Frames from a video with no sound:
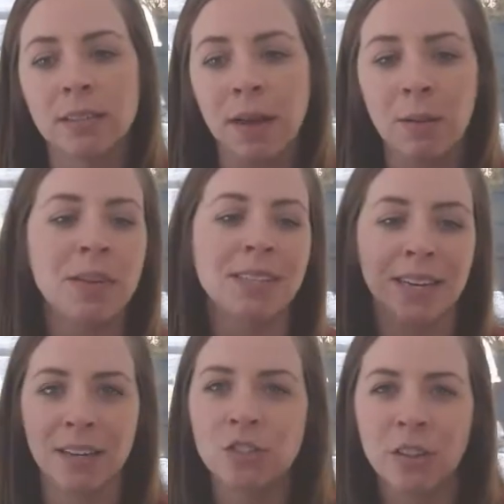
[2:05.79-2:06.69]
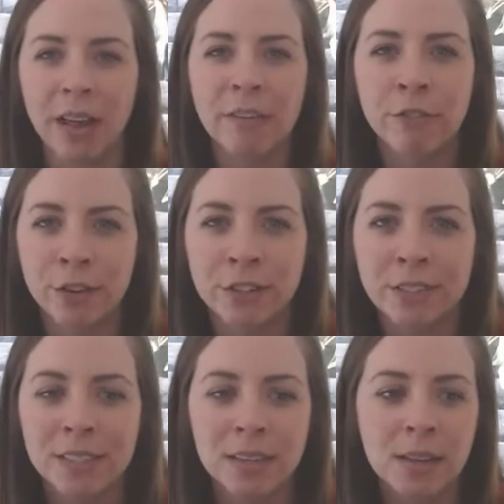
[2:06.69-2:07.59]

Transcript: might be dated July 1st.